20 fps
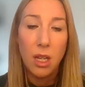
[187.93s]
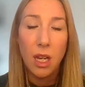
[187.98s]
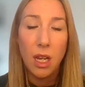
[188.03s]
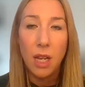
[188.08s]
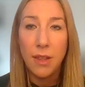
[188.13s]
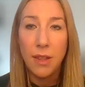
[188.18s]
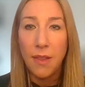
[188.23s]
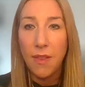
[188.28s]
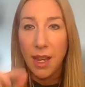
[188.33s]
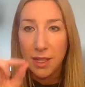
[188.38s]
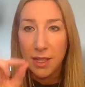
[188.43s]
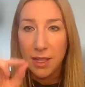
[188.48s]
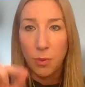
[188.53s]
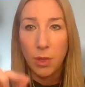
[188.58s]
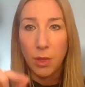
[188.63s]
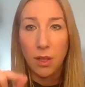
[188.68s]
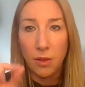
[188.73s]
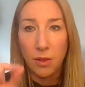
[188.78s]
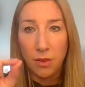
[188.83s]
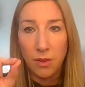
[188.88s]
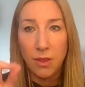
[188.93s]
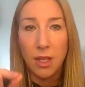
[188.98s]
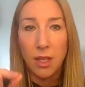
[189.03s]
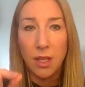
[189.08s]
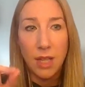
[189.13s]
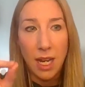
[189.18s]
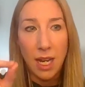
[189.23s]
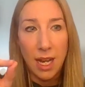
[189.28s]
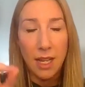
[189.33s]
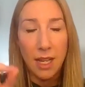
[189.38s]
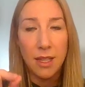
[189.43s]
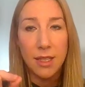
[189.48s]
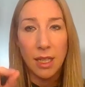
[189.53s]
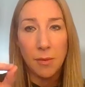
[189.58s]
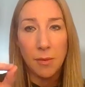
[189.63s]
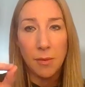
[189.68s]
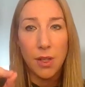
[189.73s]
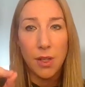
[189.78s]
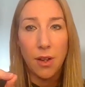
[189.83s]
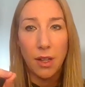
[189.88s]
And then that's where the
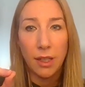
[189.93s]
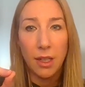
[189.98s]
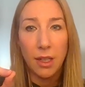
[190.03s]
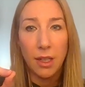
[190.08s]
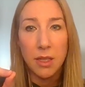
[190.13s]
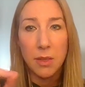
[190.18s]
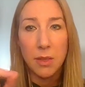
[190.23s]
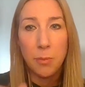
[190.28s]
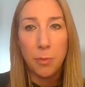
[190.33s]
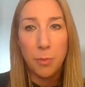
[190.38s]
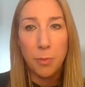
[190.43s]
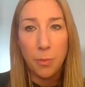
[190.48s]
enzyme targets.